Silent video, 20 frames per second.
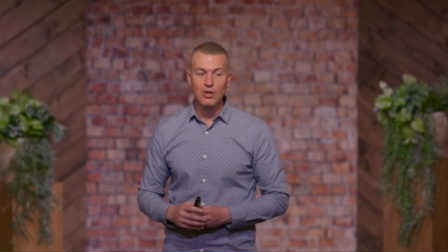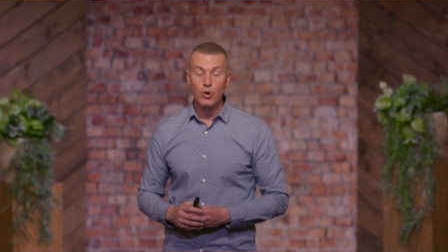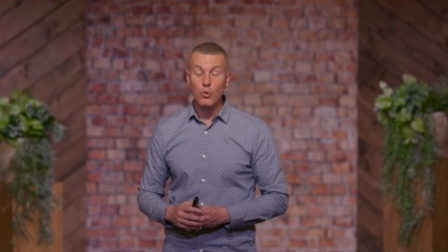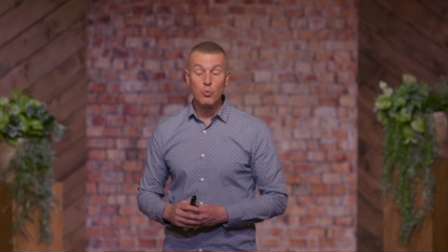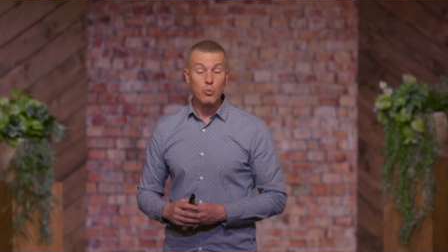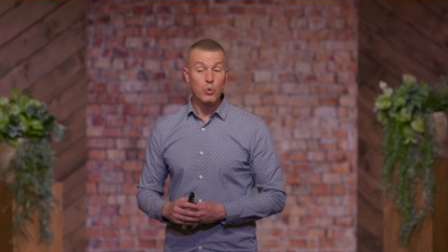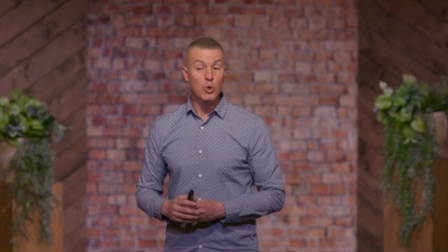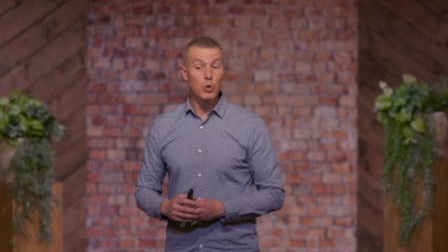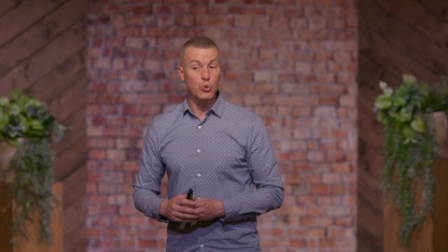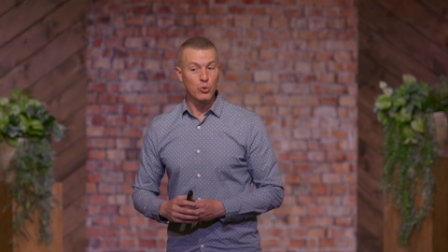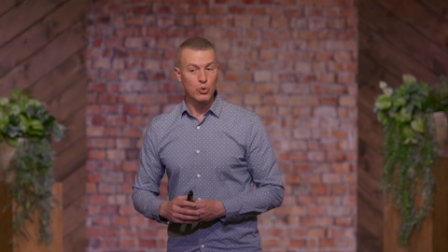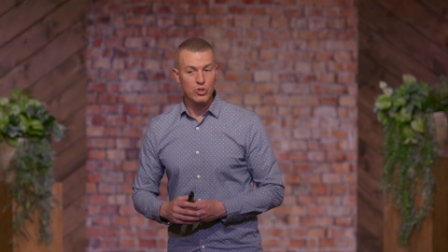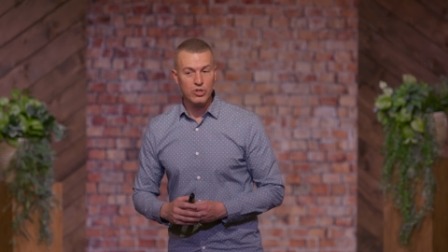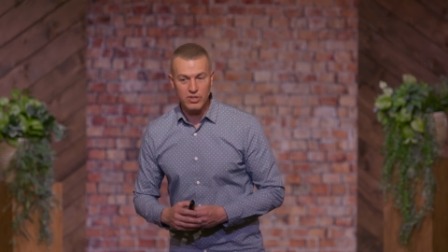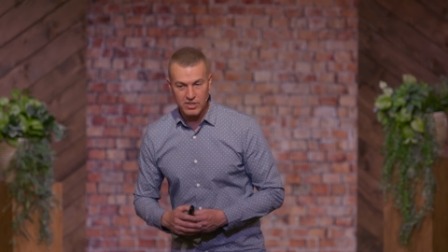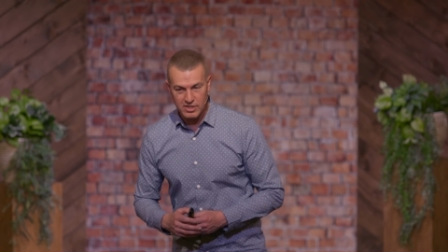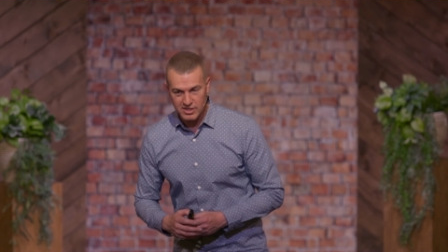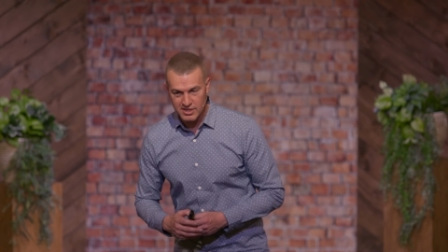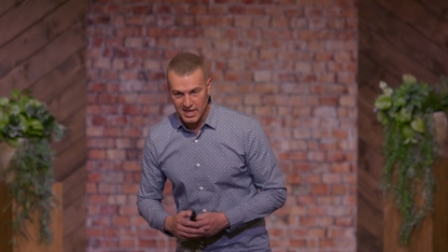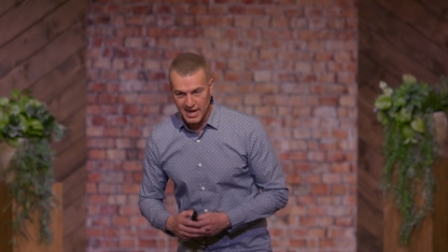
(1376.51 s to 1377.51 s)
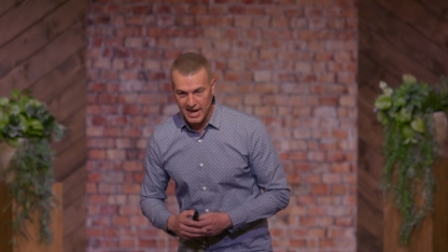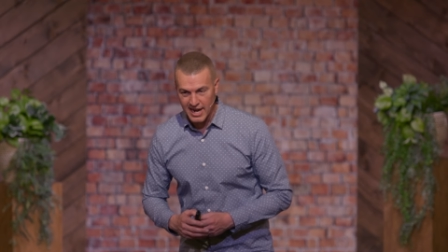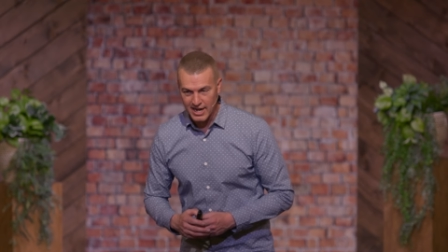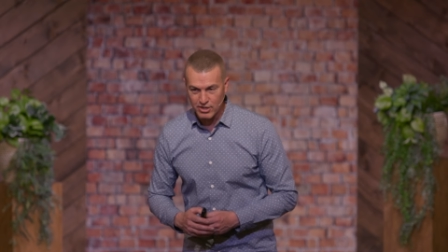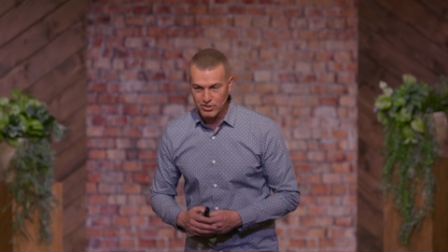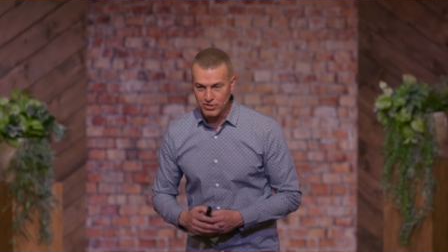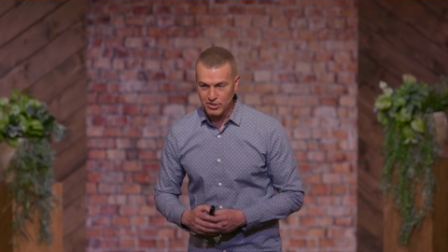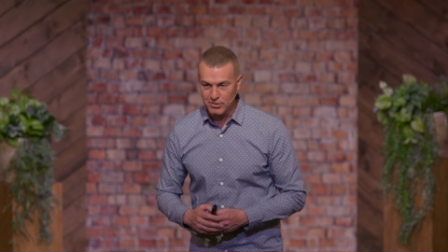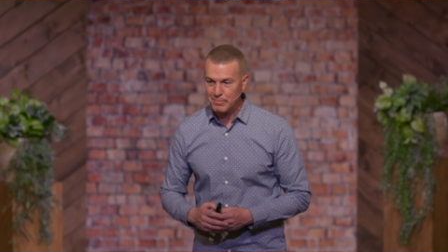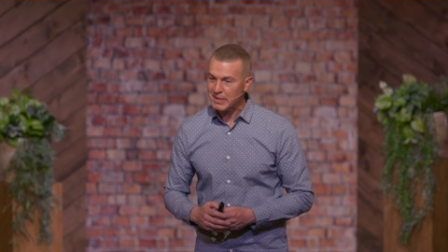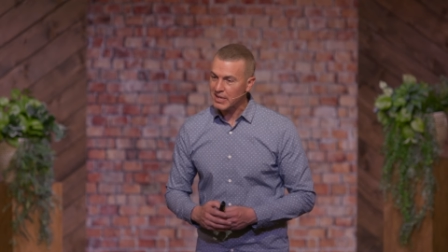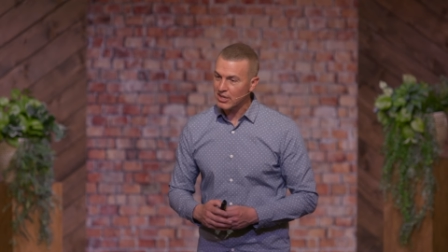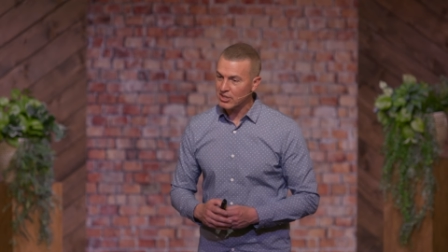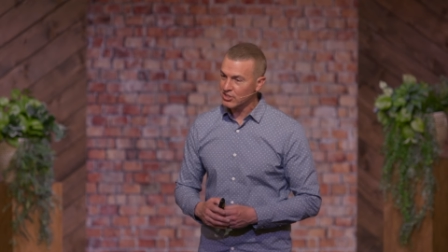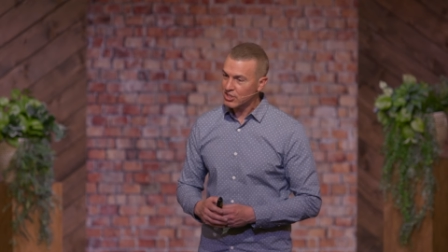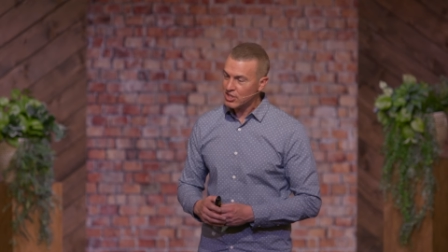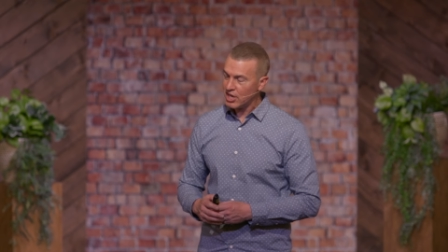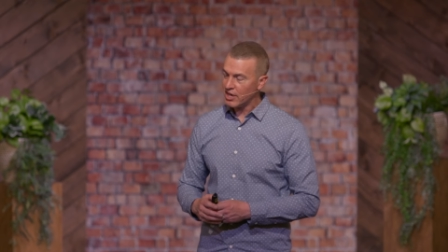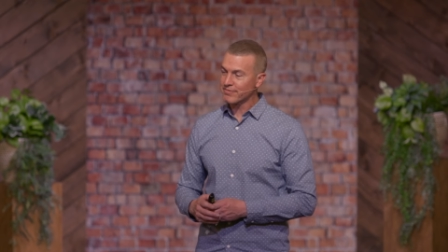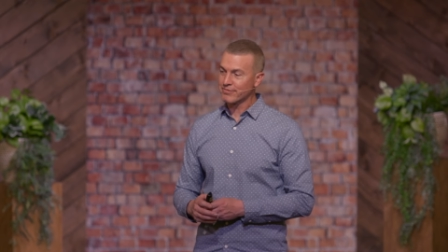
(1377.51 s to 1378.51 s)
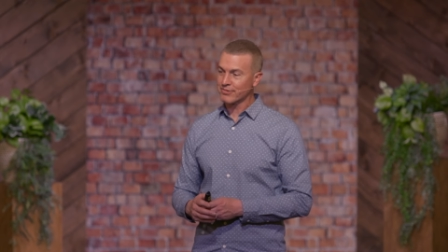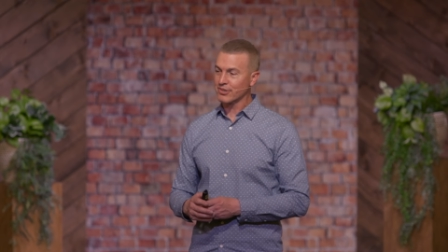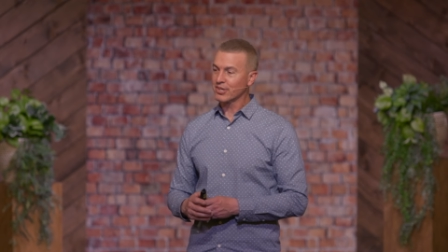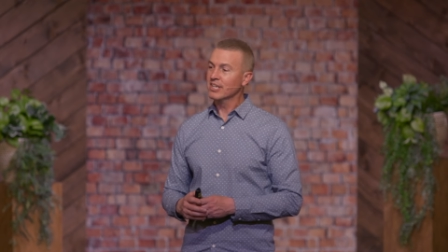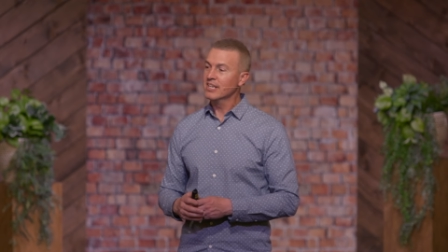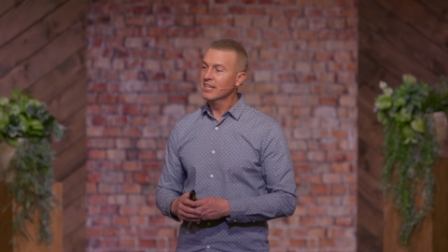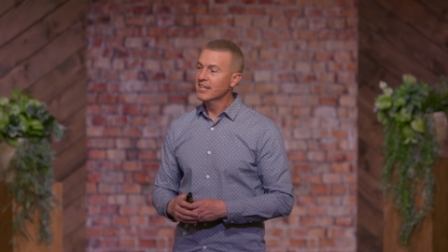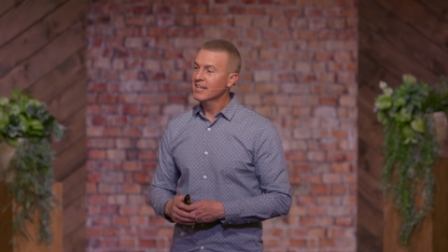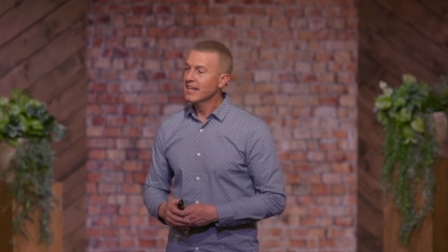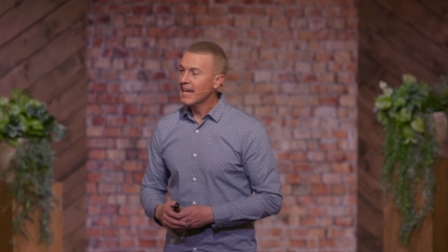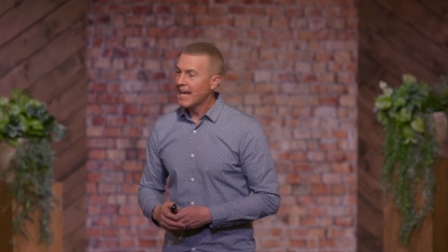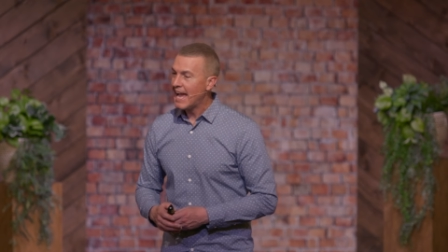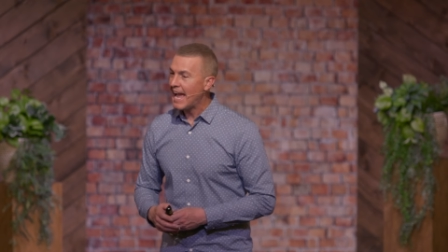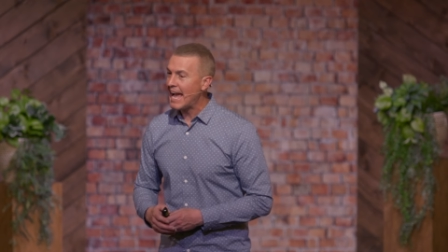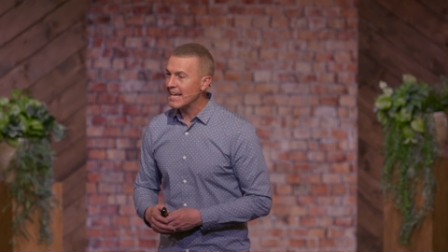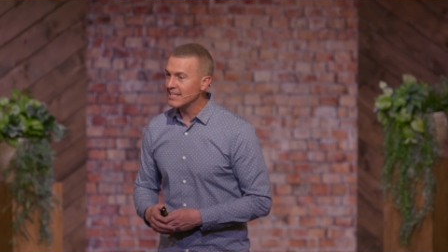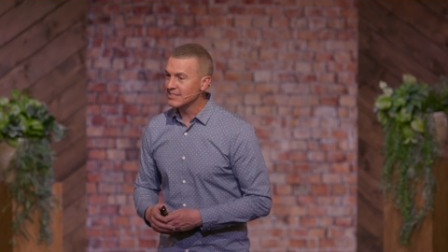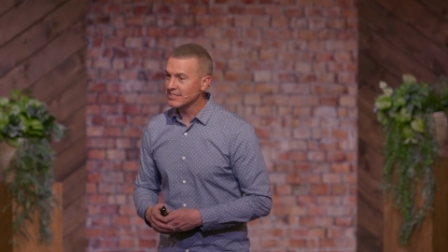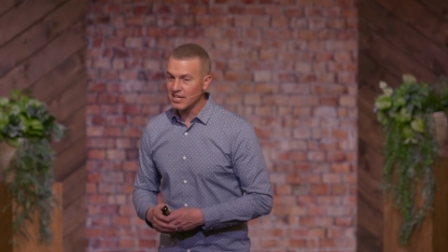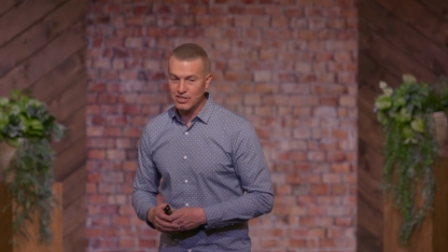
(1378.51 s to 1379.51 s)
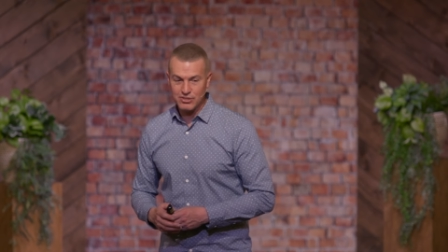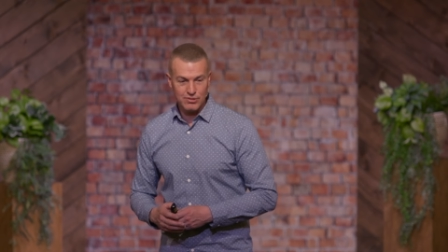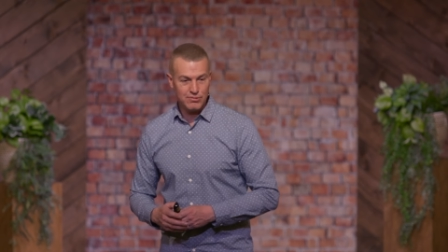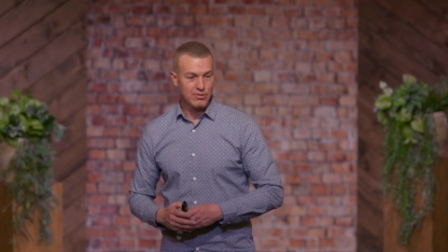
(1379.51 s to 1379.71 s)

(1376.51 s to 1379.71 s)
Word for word: wound that I could be uncovering as I do